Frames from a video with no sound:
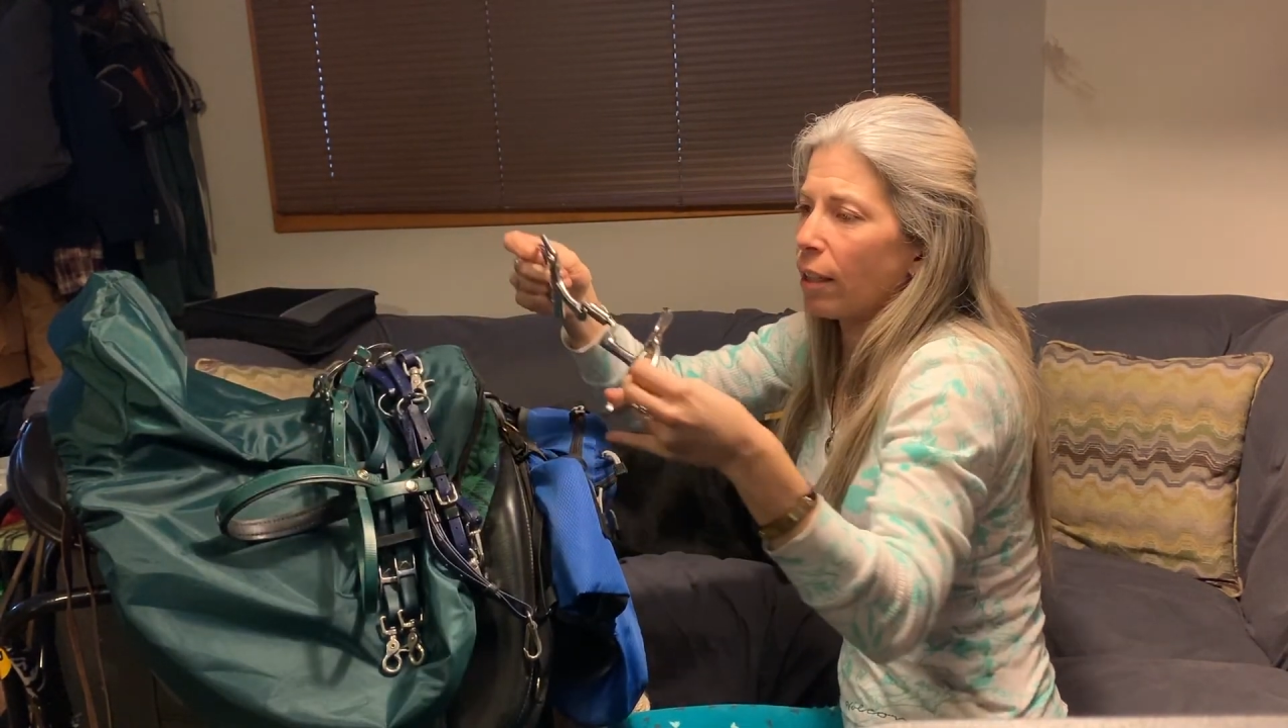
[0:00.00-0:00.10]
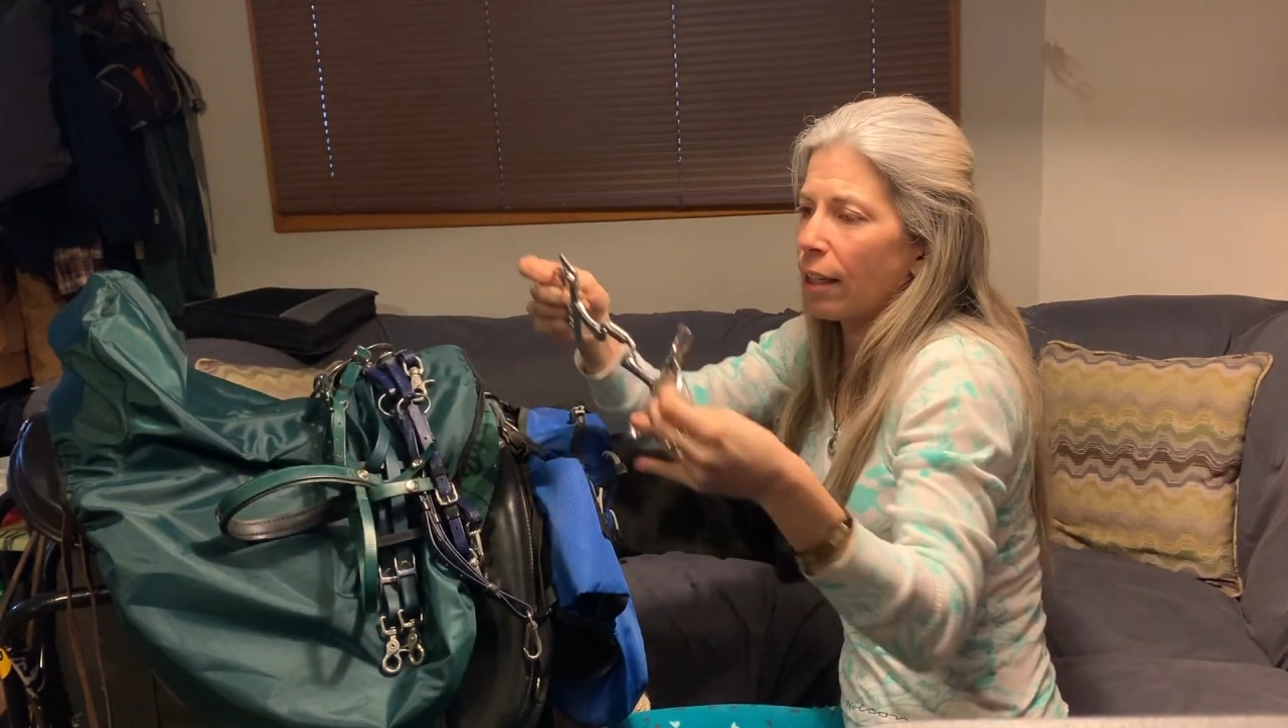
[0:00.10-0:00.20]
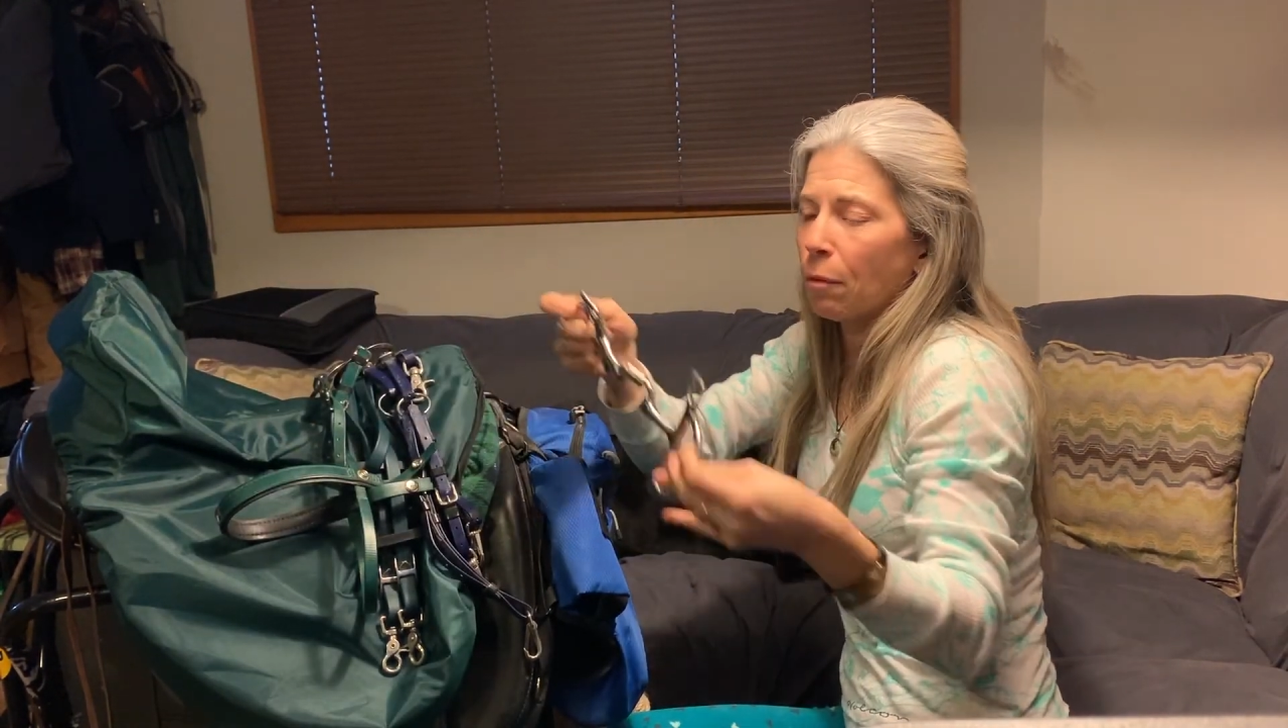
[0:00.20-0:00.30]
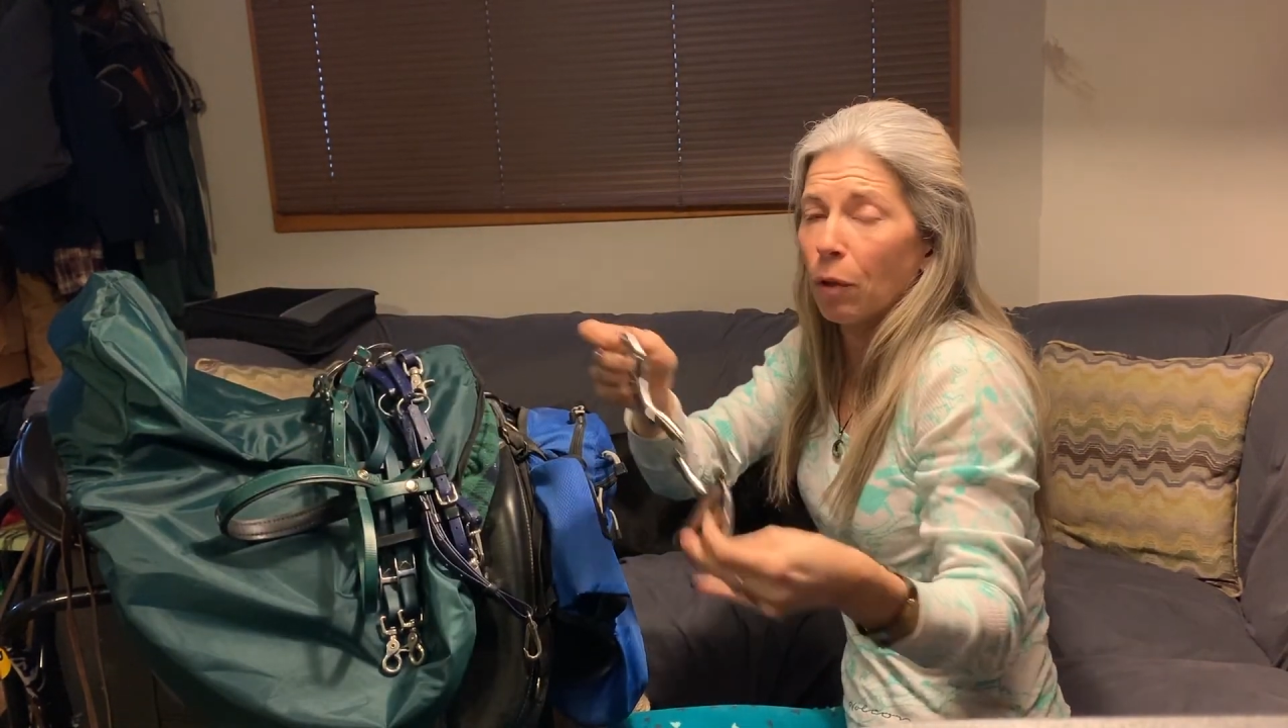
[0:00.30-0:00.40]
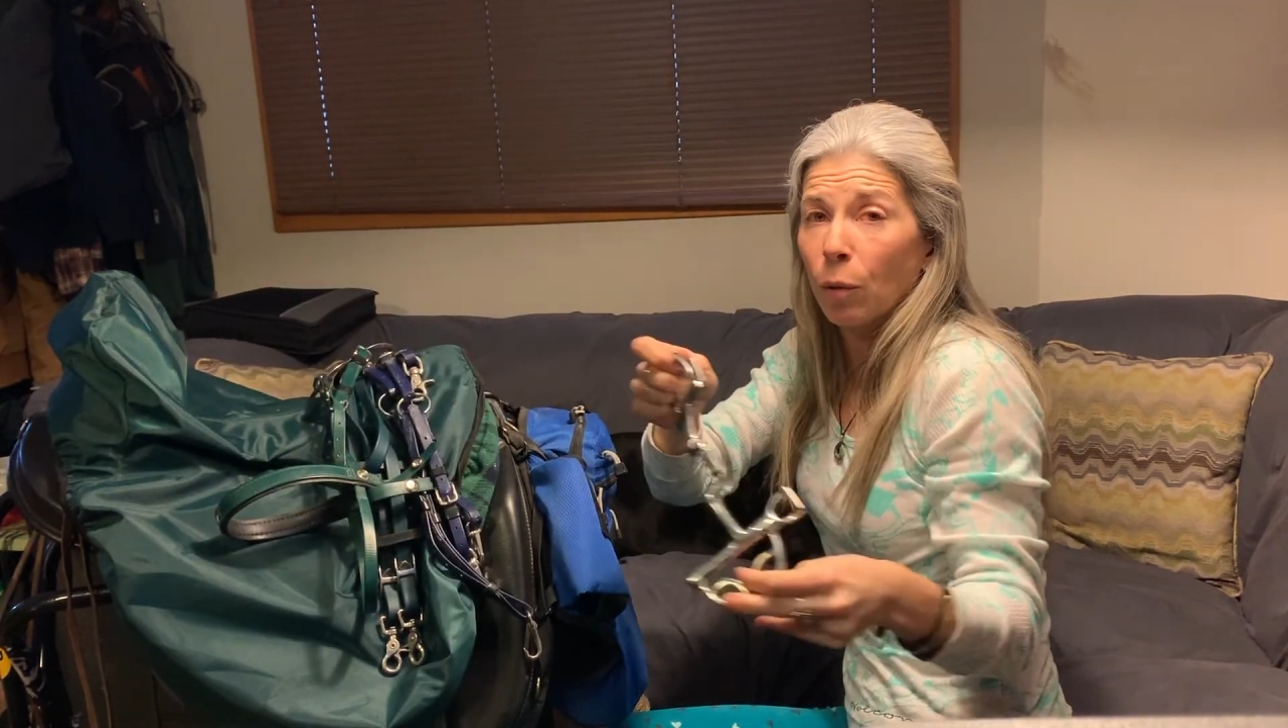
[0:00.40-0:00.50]

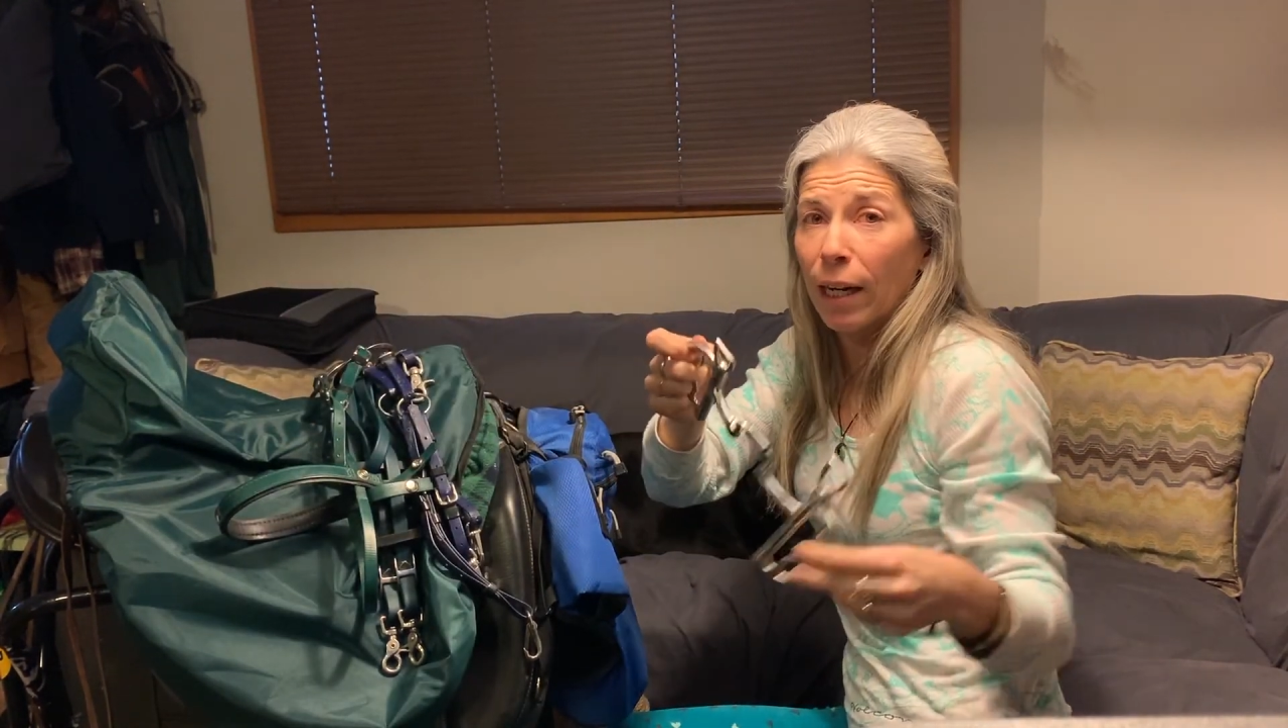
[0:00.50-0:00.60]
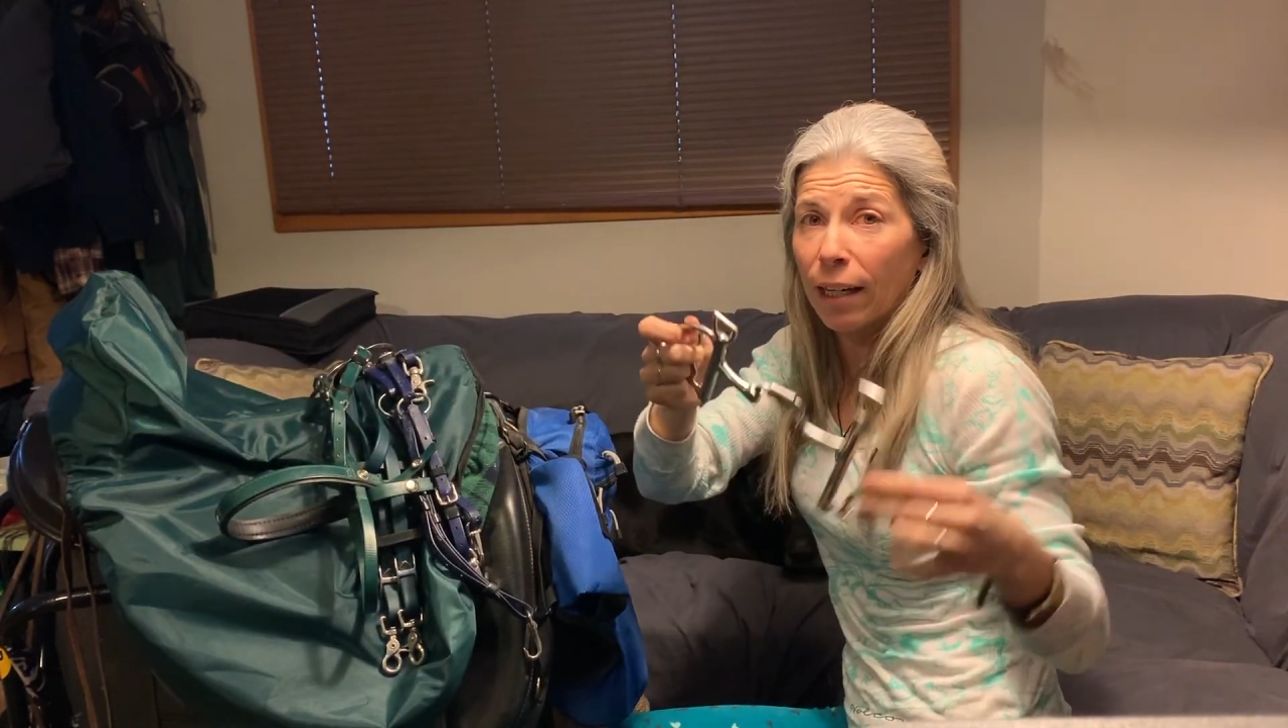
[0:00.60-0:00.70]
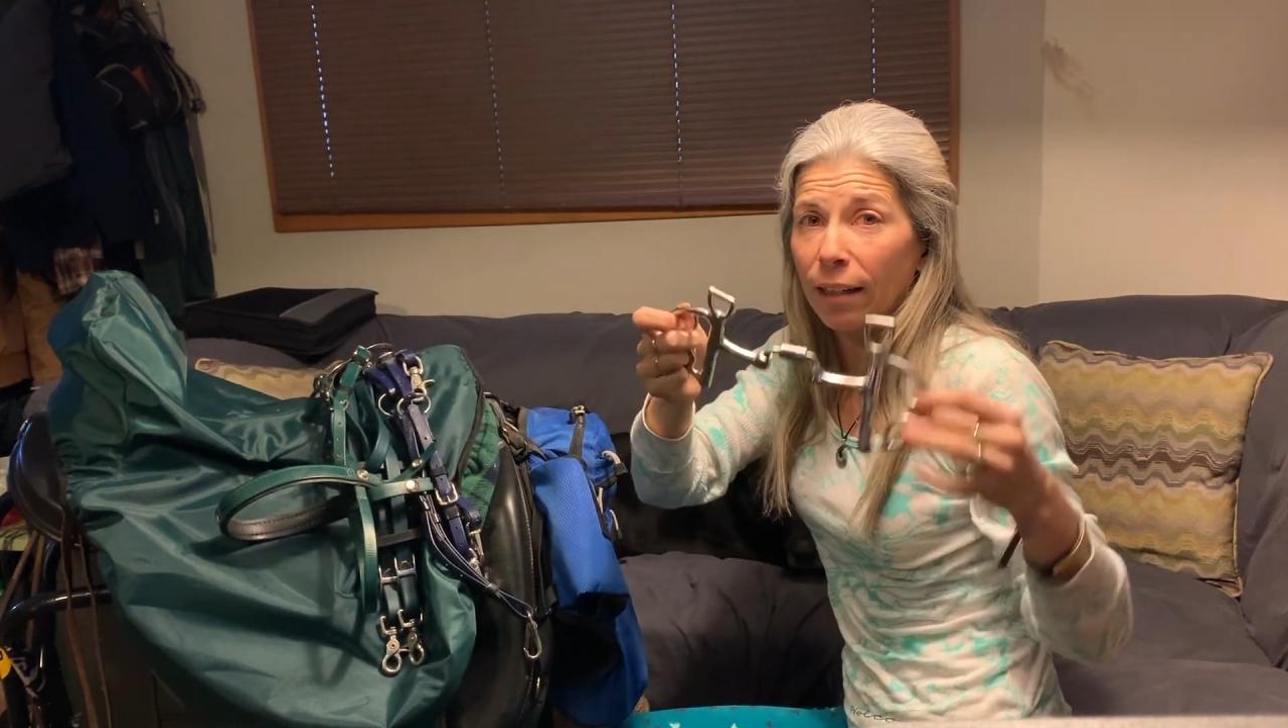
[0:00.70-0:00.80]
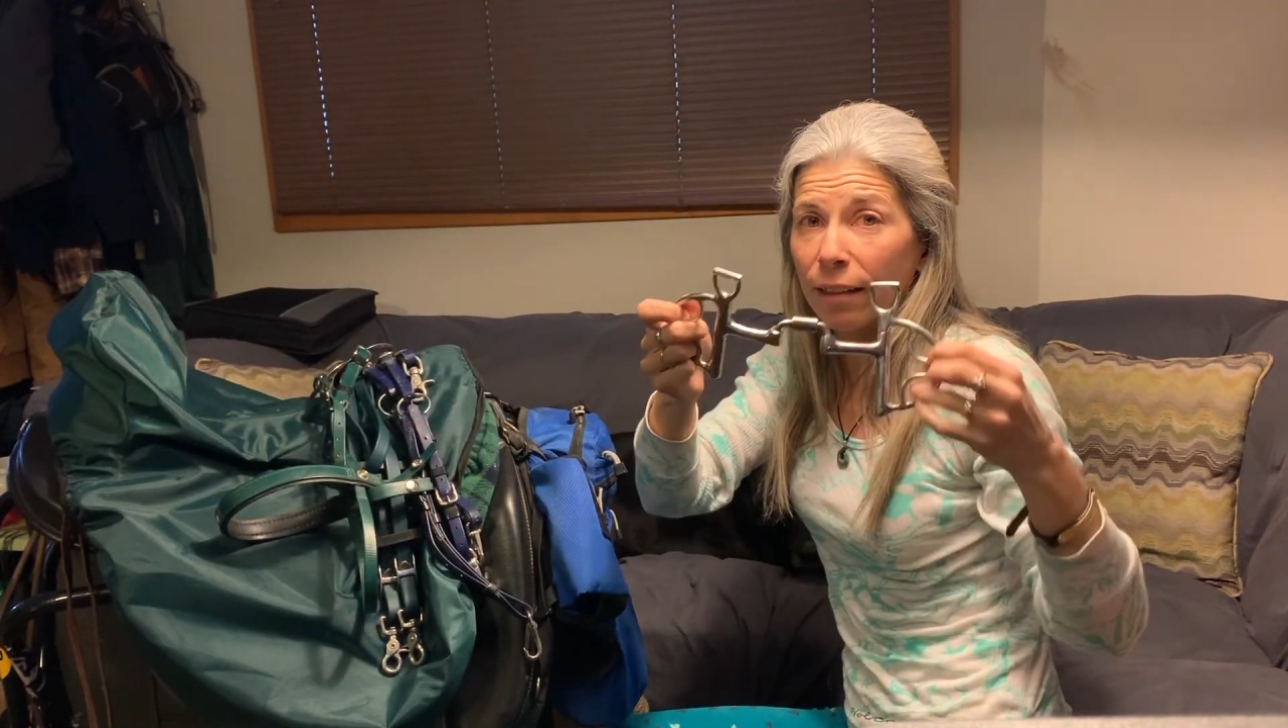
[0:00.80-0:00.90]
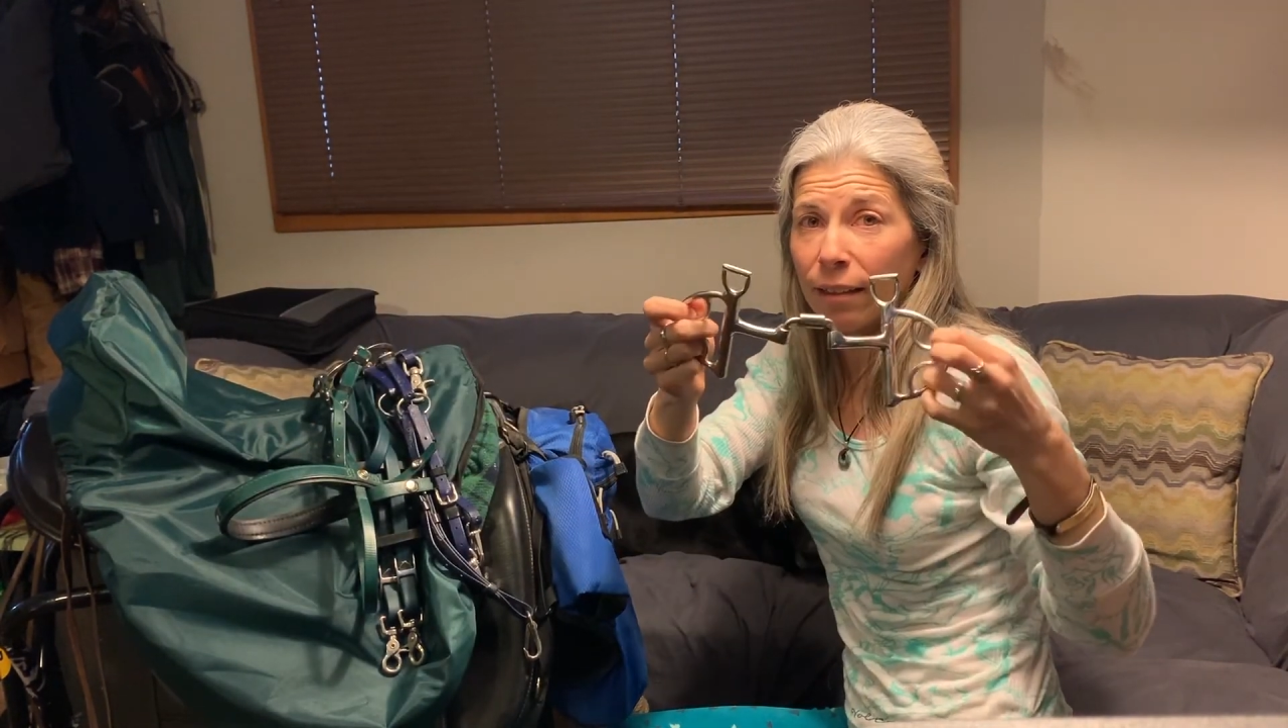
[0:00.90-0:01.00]
kimberwick.